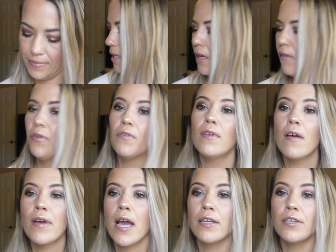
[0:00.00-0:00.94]
If you've
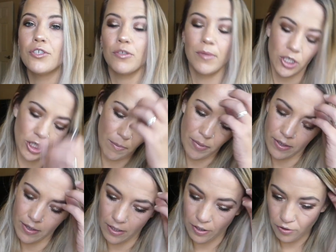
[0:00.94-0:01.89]
never had a German
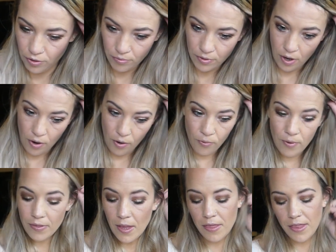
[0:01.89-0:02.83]
Shepherd, then you don't know
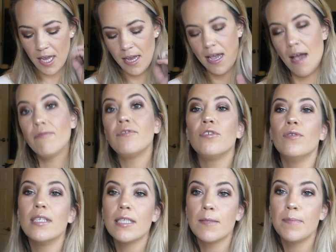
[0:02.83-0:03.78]
that they have to
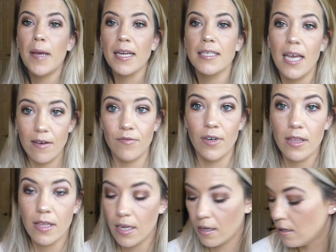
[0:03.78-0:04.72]
inspect
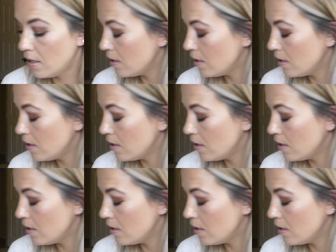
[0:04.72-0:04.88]
everything.